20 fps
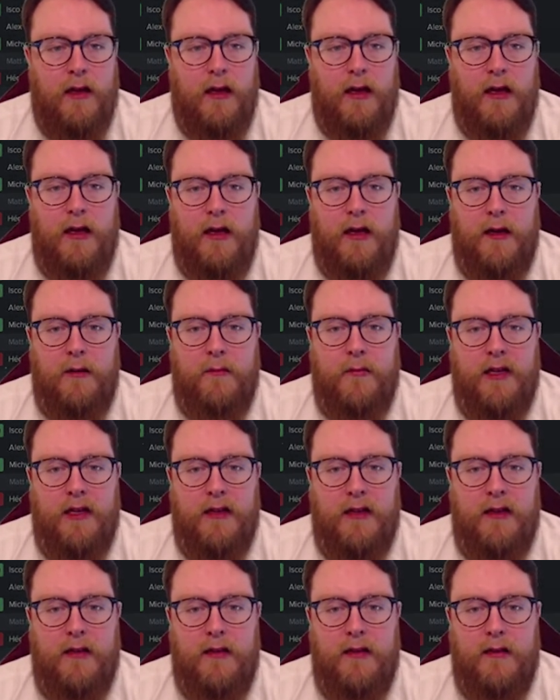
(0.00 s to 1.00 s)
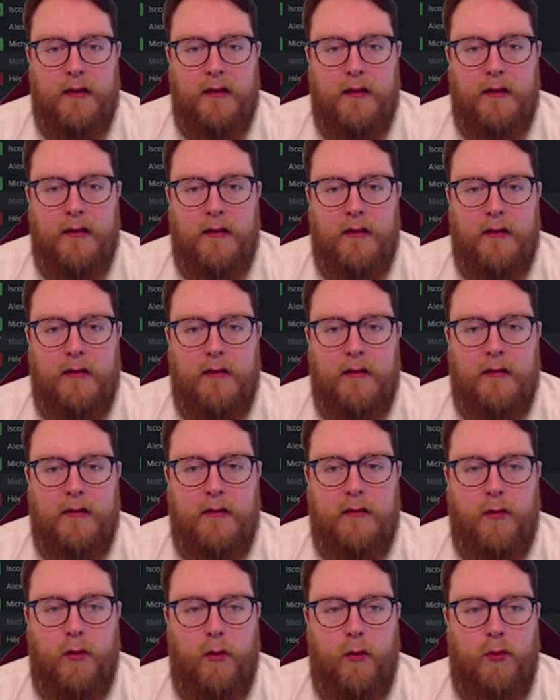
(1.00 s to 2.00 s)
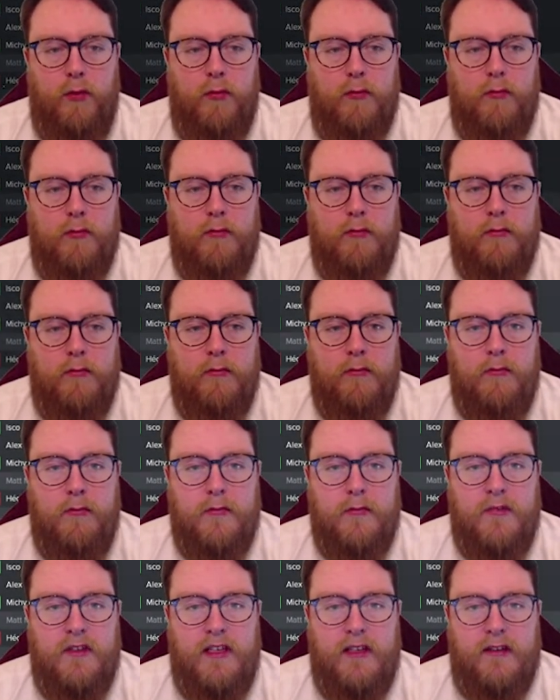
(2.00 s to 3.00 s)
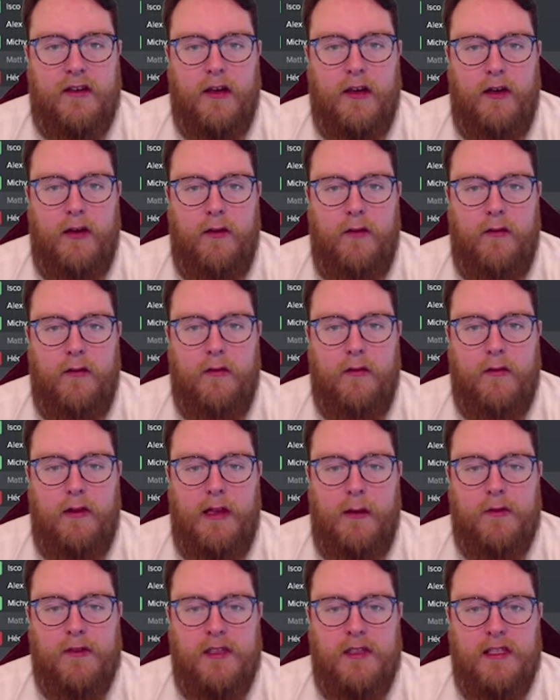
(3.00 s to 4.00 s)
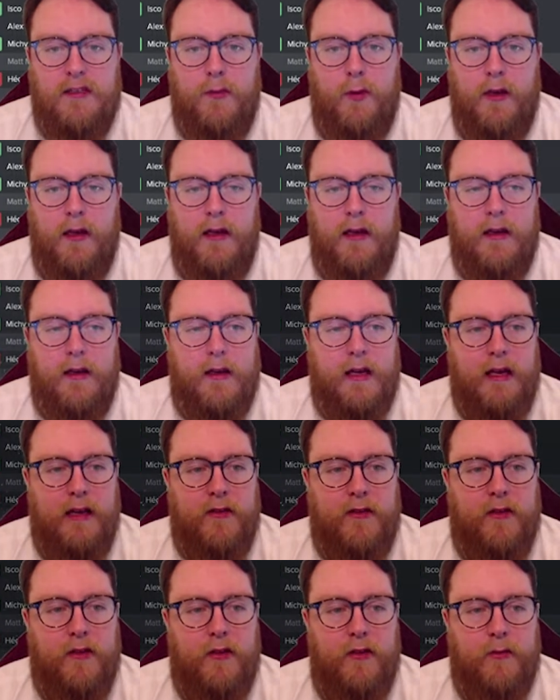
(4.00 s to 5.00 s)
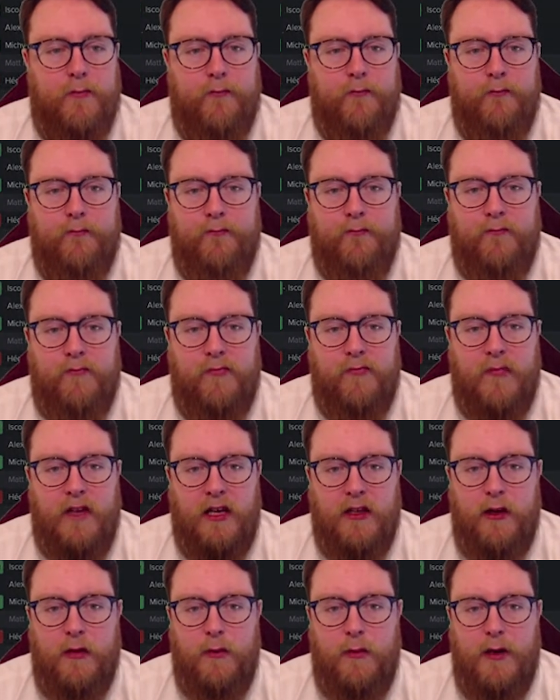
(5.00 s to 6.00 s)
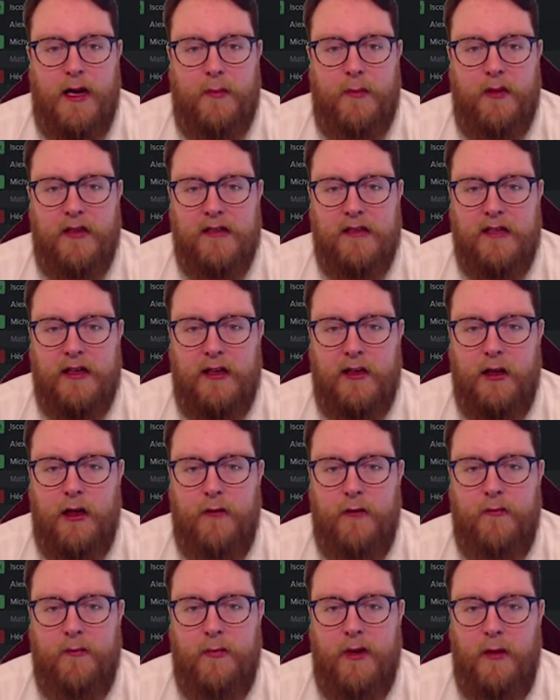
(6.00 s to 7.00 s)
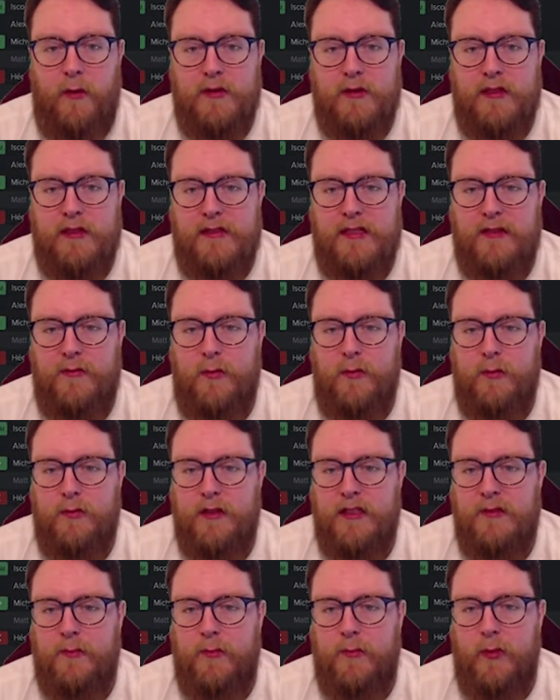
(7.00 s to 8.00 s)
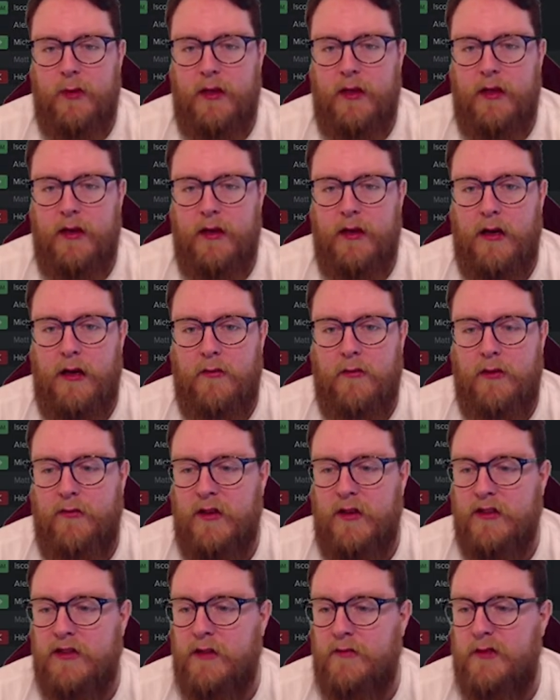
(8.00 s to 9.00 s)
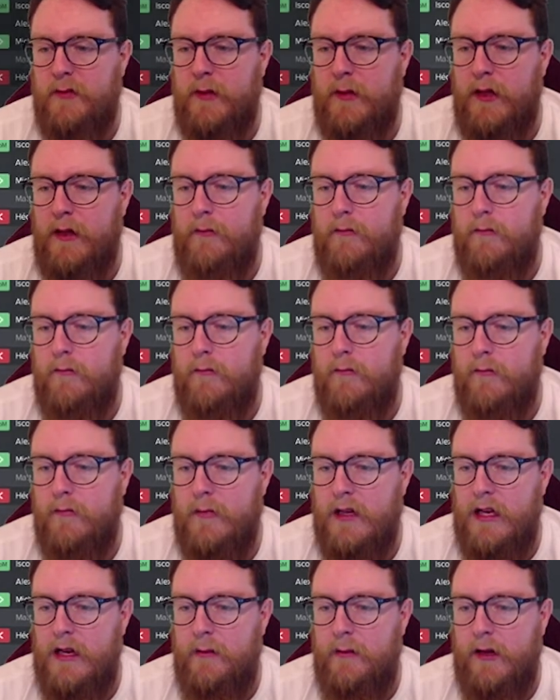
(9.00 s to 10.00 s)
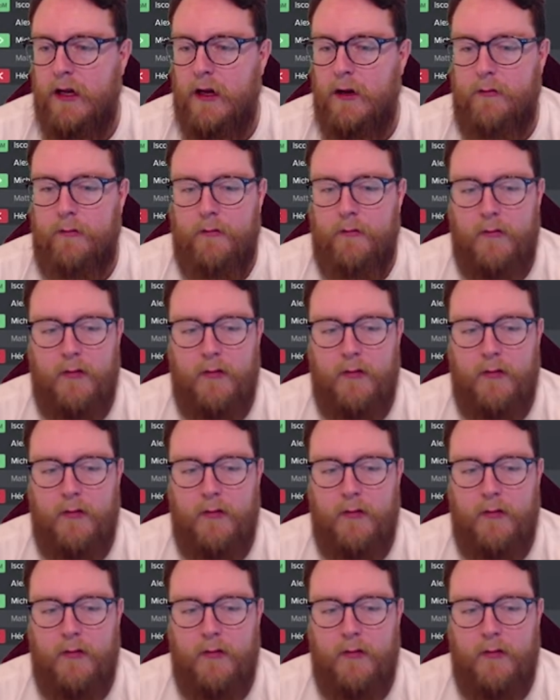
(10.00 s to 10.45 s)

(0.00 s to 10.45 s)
So let's go. That was disappointing. Okay, that's good. I don't know what happened in the second half, but it wasn't acceptable. Disappointing after the first half display. Yeah, there we go.